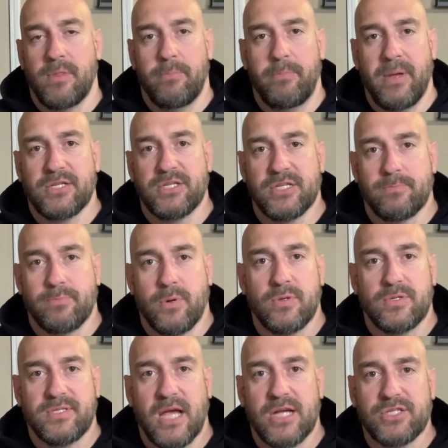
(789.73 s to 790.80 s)
the Bitches Brew
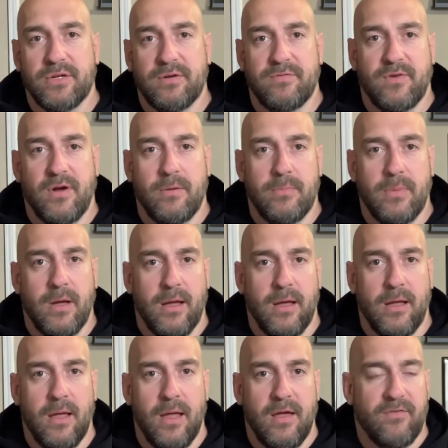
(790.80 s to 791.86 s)
session from
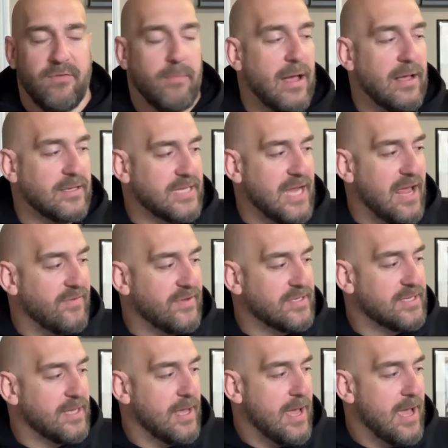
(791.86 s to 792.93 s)
Miles
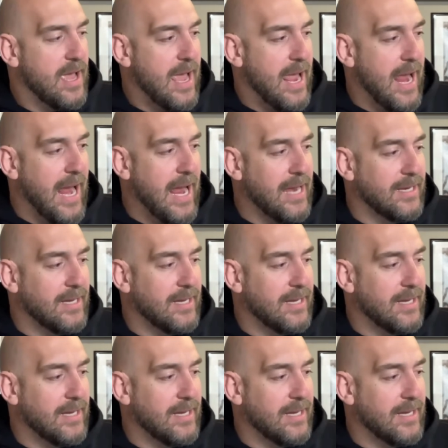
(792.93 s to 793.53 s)
Davis. And,